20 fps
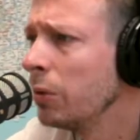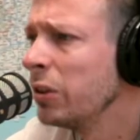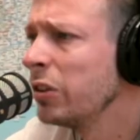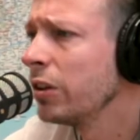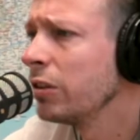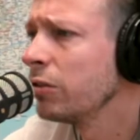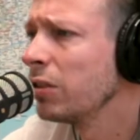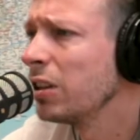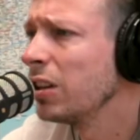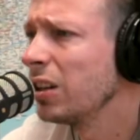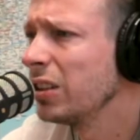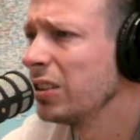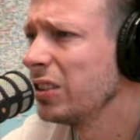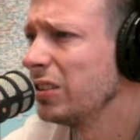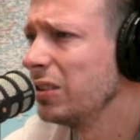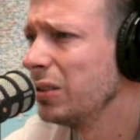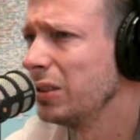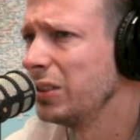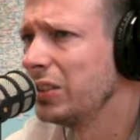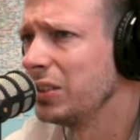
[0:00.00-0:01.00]
What we generally like
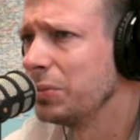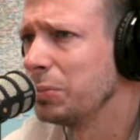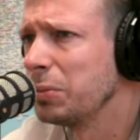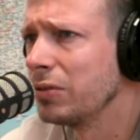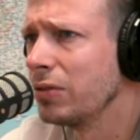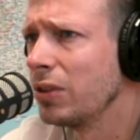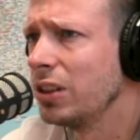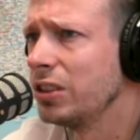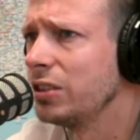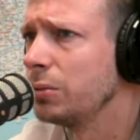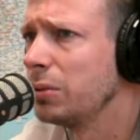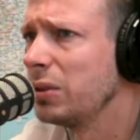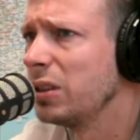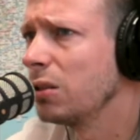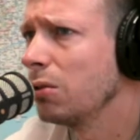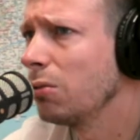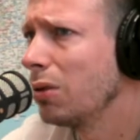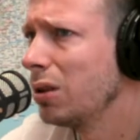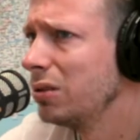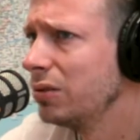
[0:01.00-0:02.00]
to do is just provide you with a
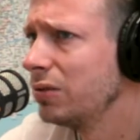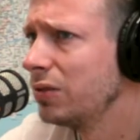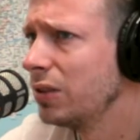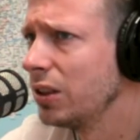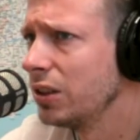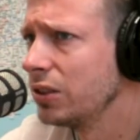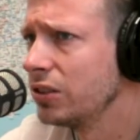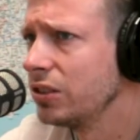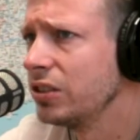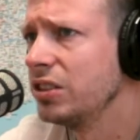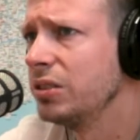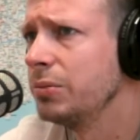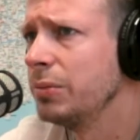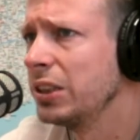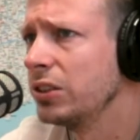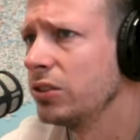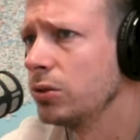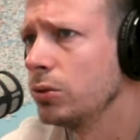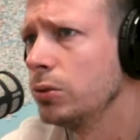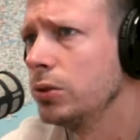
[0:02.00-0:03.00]
quote first, just to
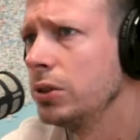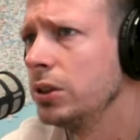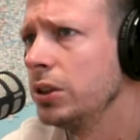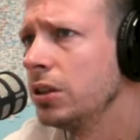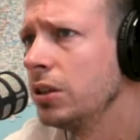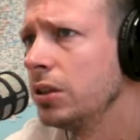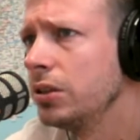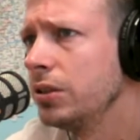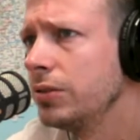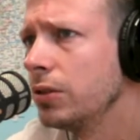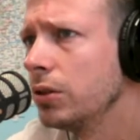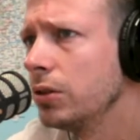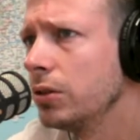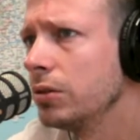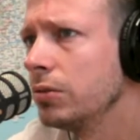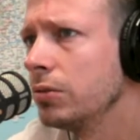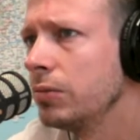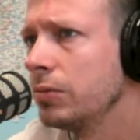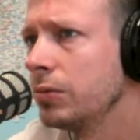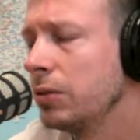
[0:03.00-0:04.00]
make sure you've got
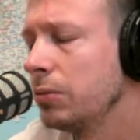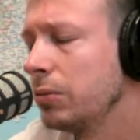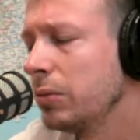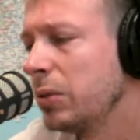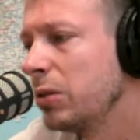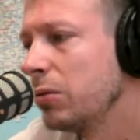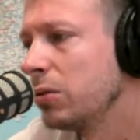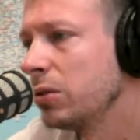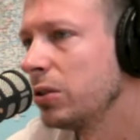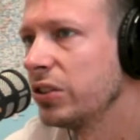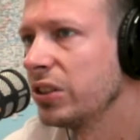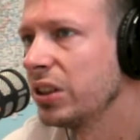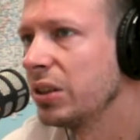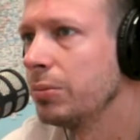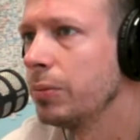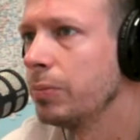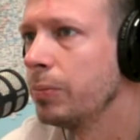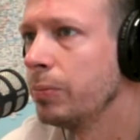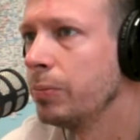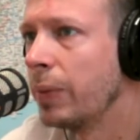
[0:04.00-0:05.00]
that we're on the
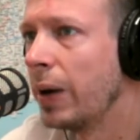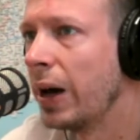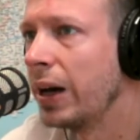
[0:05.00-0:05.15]
same